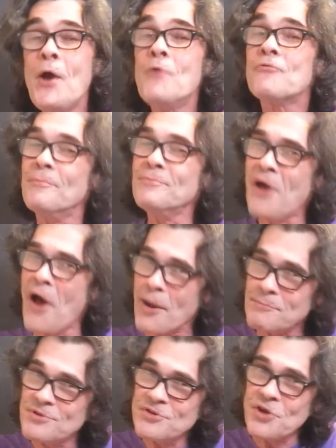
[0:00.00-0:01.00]
From
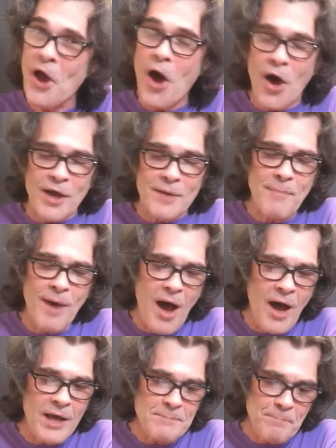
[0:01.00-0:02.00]
time to time, I